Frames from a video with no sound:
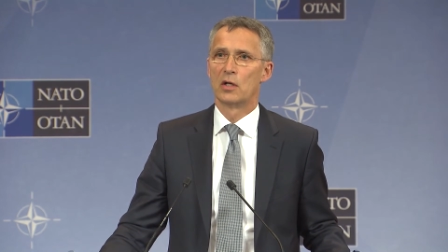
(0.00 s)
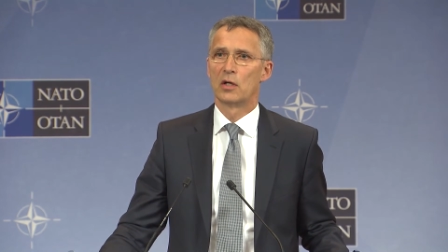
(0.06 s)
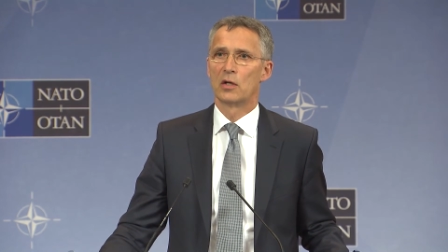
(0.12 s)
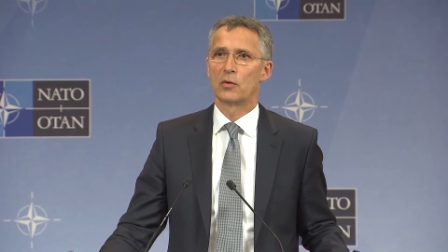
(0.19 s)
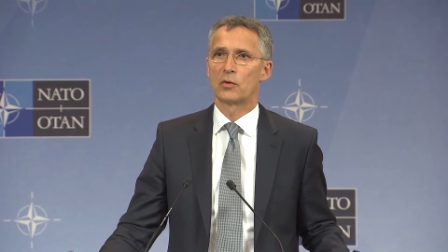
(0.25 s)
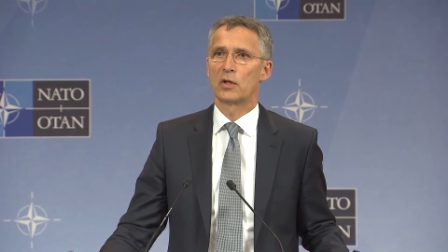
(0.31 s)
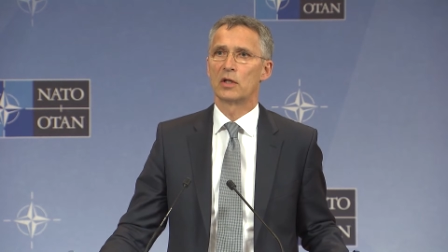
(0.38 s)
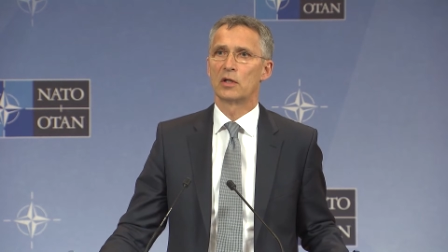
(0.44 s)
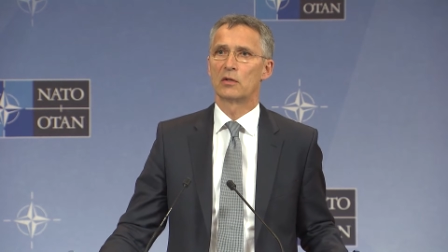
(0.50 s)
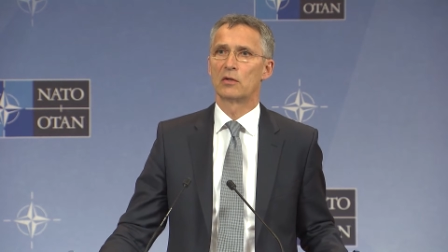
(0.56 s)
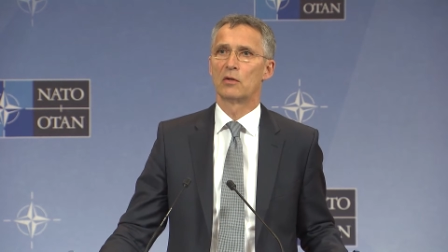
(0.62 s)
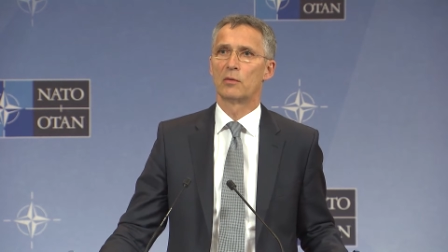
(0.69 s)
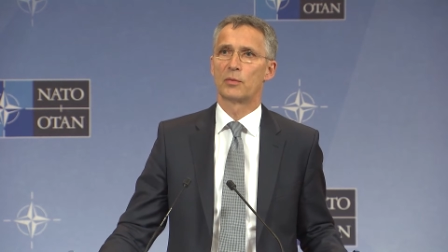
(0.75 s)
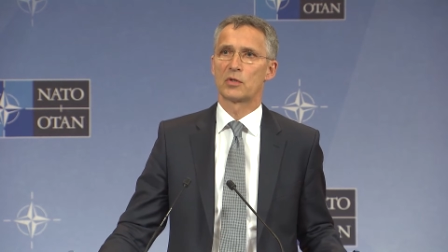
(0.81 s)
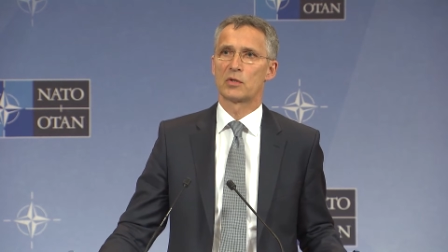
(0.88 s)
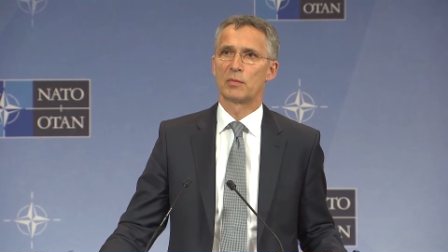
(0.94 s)
looking into
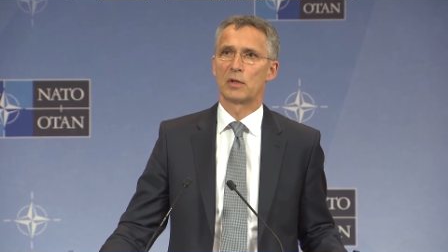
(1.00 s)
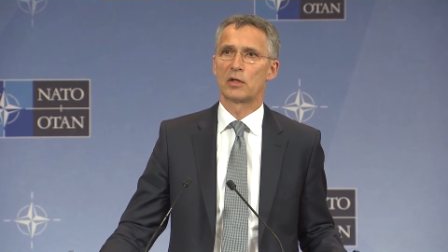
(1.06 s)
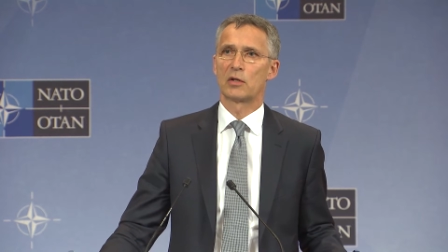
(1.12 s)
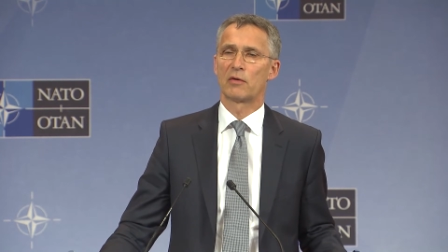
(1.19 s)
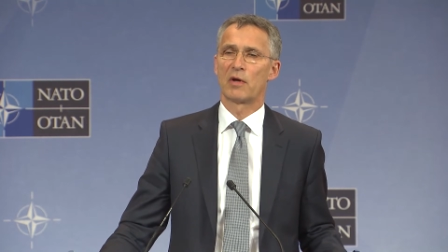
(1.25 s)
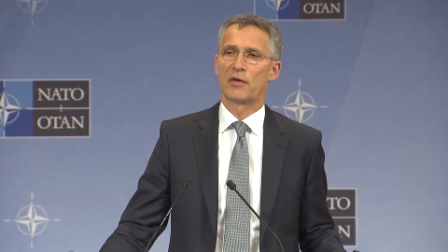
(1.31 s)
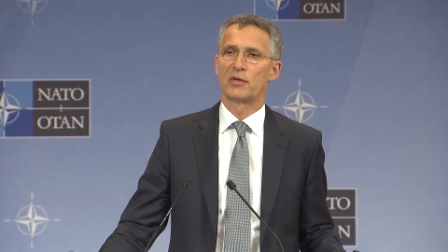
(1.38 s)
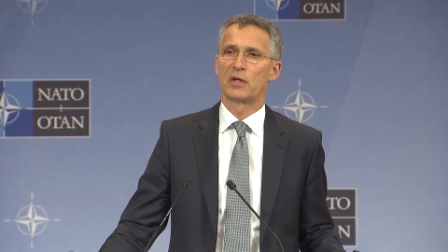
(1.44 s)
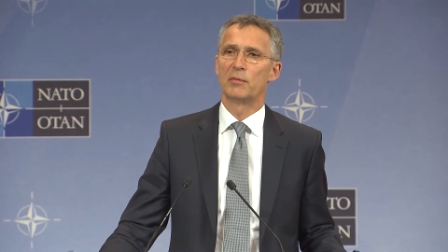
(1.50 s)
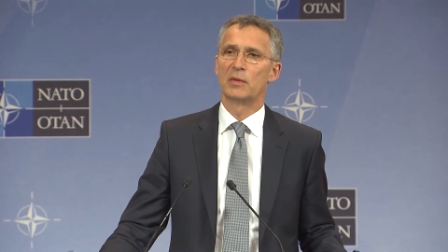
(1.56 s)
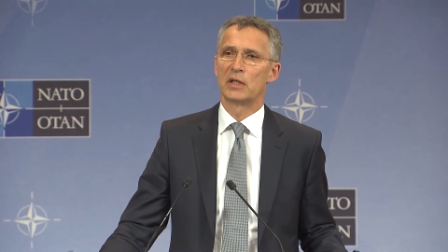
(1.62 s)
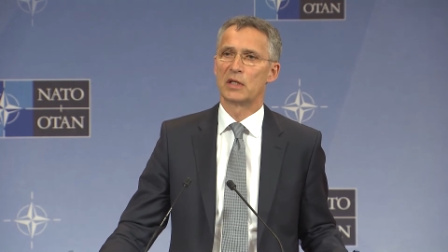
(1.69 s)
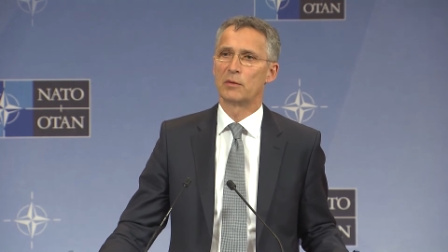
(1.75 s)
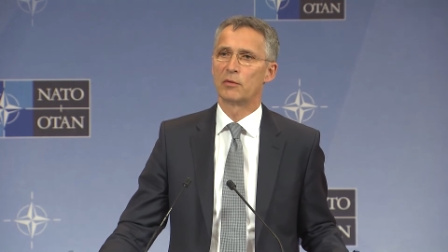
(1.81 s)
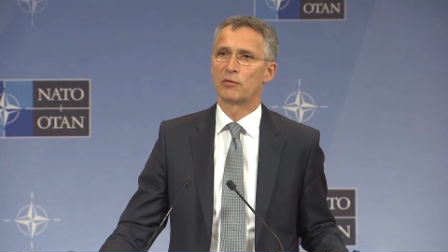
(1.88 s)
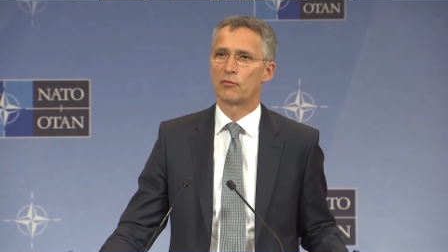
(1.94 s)
the possibility of having a
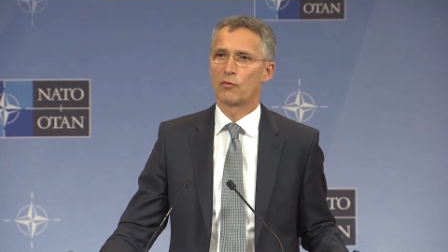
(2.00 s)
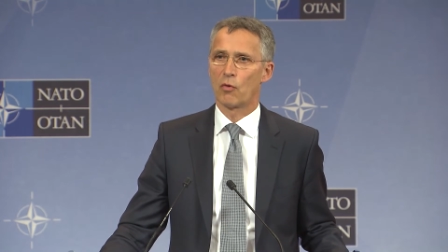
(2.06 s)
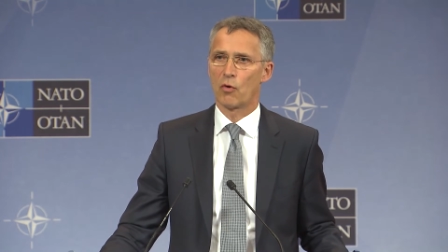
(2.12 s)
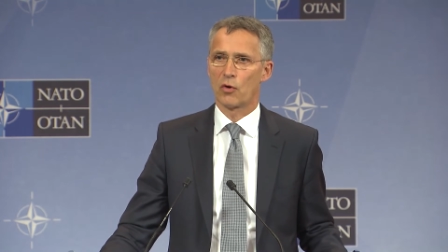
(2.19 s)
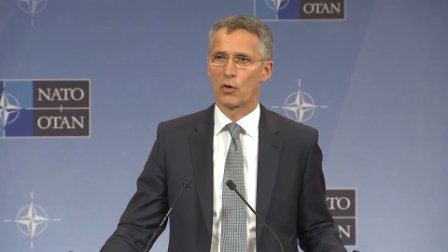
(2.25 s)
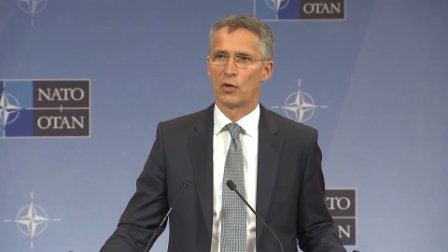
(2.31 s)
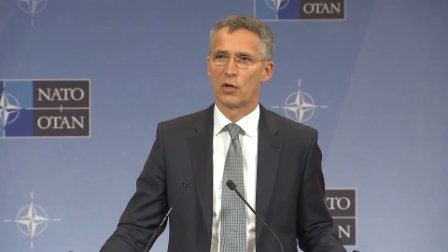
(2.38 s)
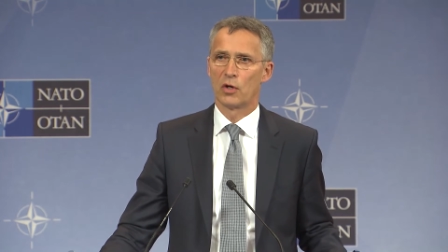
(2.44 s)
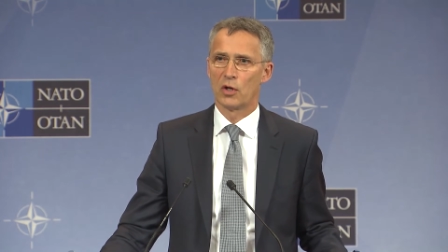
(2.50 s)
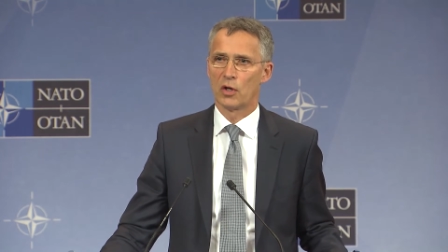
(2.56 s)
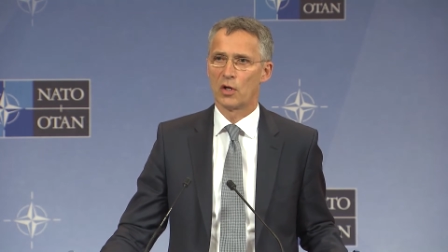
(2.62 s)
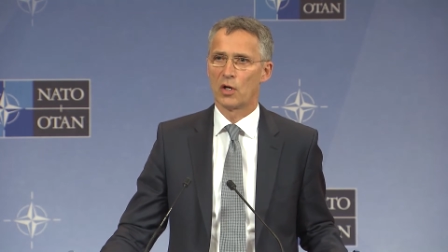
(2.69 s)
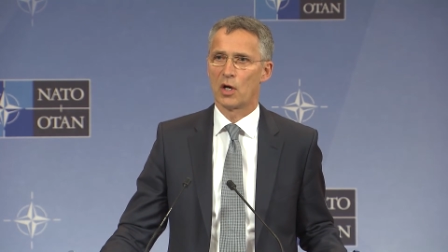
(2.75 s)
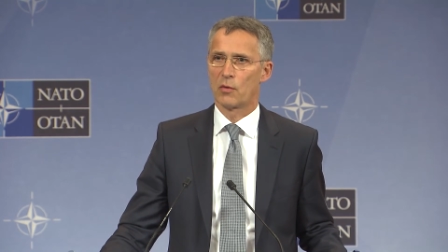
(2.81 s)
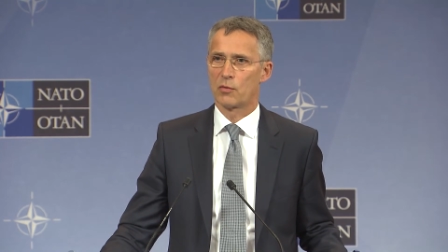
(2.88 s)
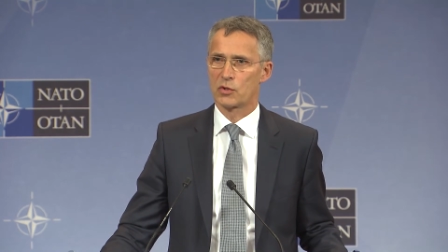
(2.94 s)
meeting before
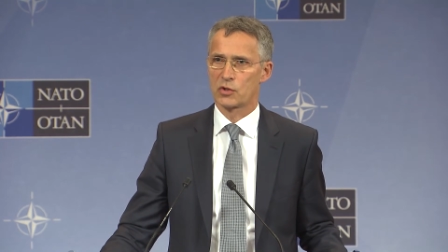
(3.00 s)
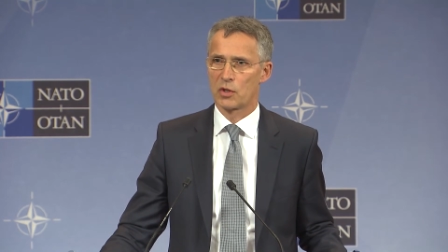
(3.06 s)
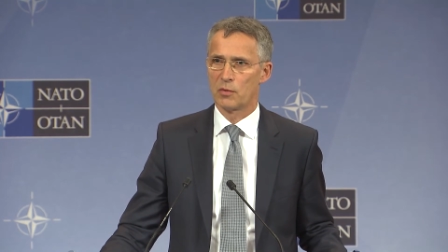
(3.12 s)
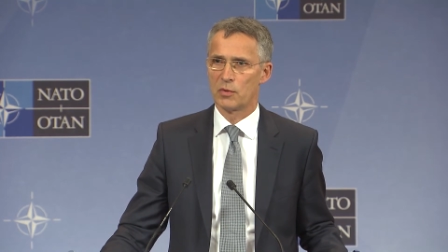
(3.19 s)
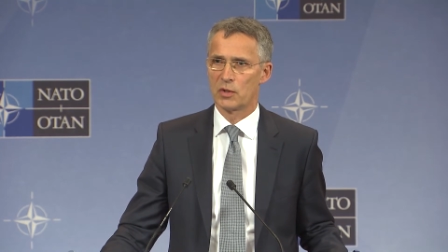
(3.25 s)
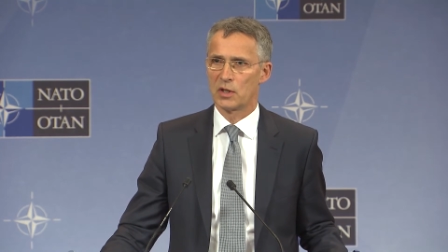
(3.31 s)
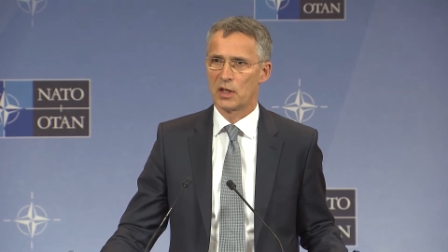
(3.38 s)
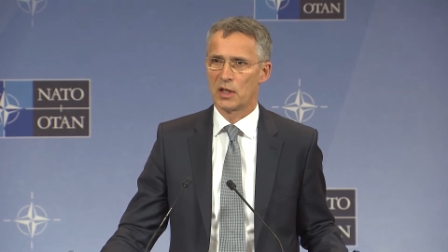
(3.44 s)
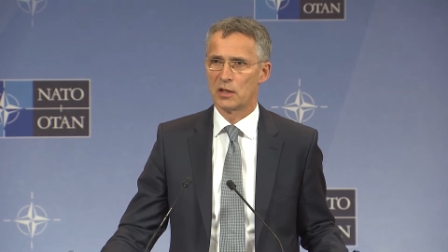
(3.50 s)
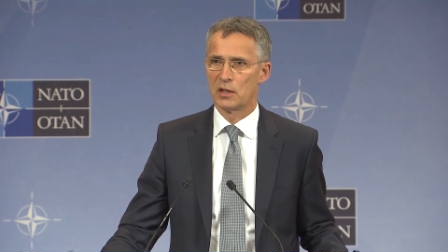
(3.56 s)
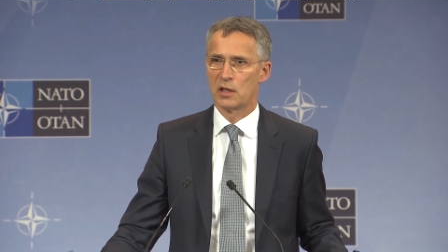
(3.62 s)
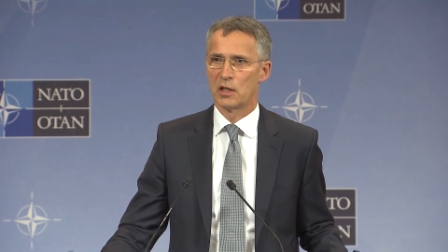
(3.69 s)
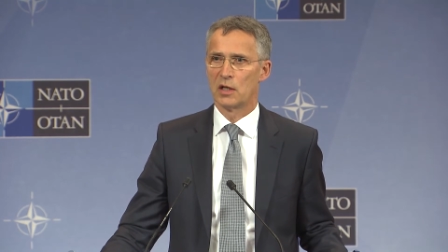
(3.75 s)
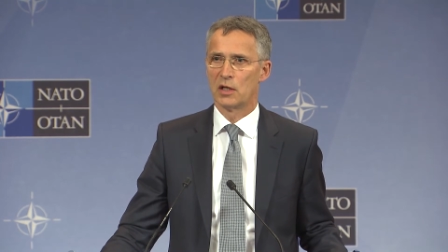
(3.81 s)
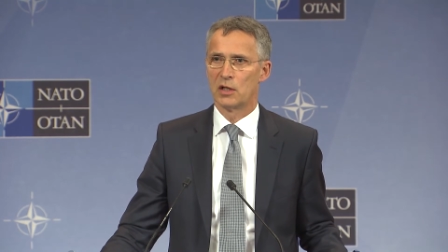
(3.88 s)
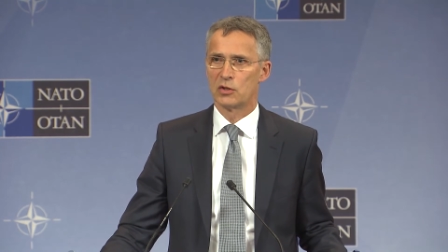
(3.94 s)
our summit in
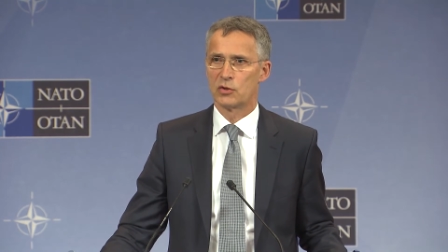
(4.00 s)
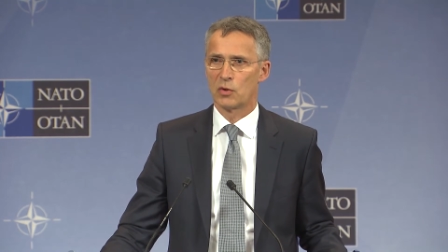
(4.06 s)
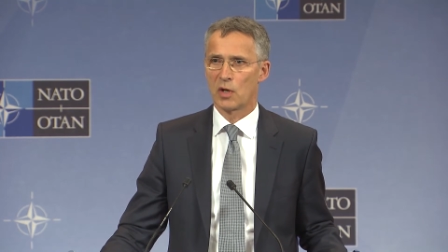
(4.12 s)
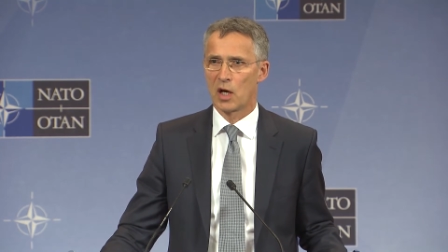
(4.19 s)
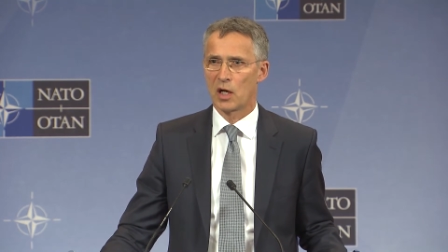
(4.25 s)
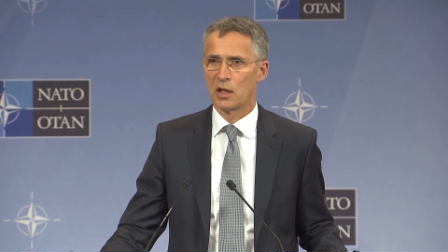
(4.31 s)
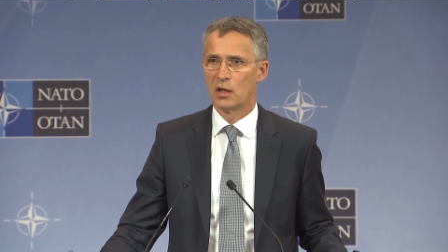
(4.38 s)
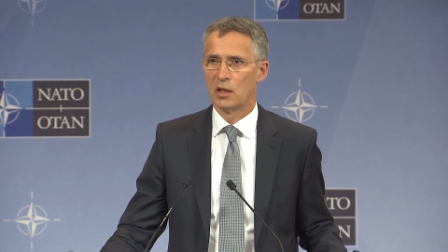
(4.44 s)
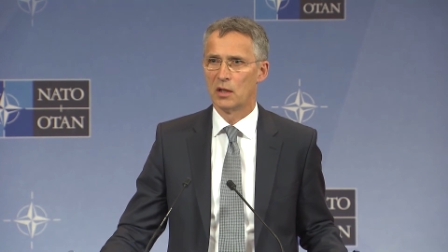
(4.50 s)
July.